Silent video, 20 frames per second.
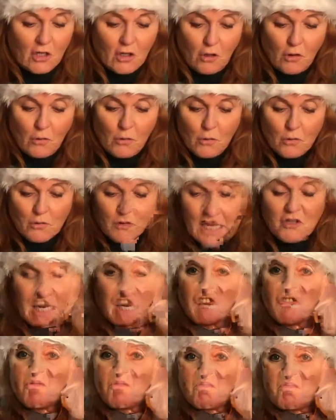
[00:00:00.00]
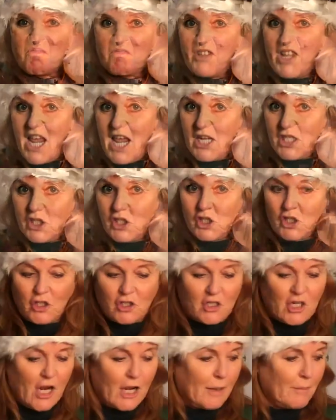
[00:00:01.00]
Claus-ish
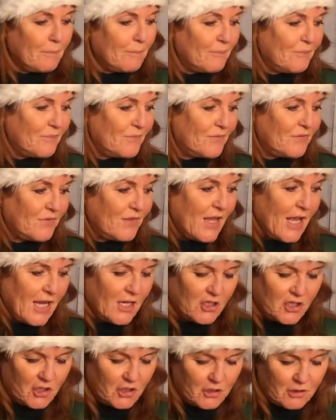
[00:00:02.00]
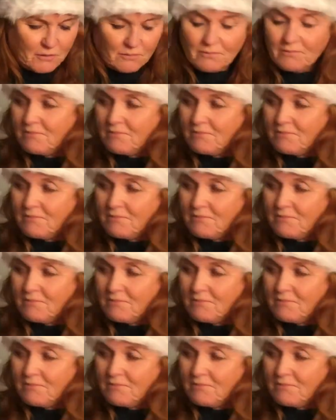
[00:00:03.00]
type-ish